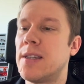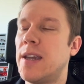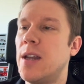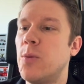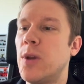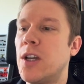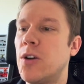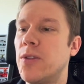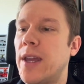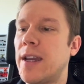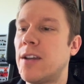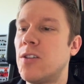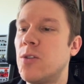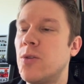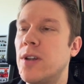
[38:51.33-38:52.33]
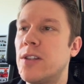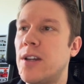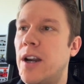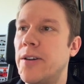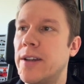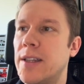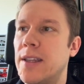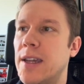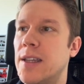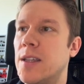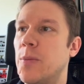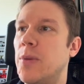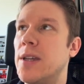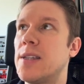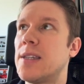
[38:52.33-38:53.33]
Can we connect to the target
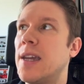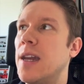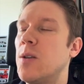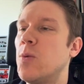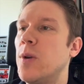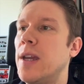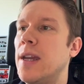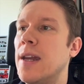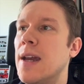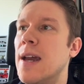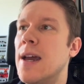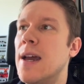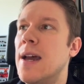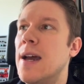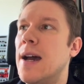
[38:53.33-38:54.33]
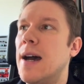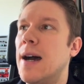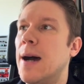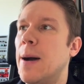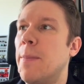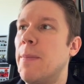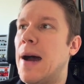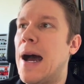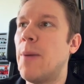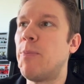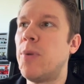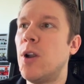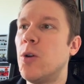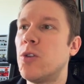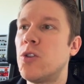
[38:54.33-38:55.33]
database? Can we
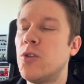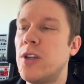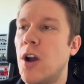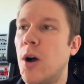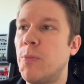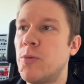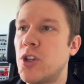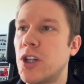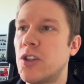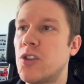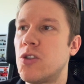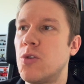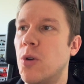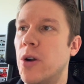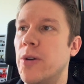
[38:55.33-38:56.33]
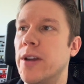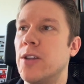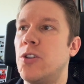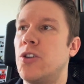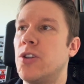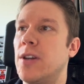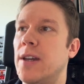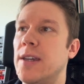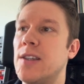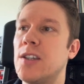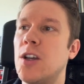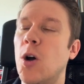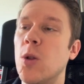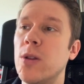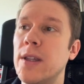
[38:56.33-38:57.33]
upload to the object storage? Is
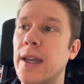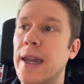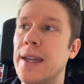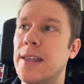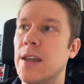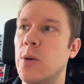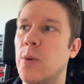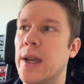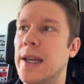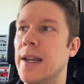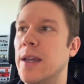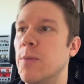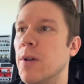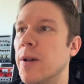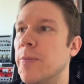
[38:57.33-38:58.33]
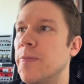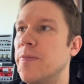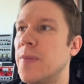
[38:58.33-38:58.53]
Golden Gate available?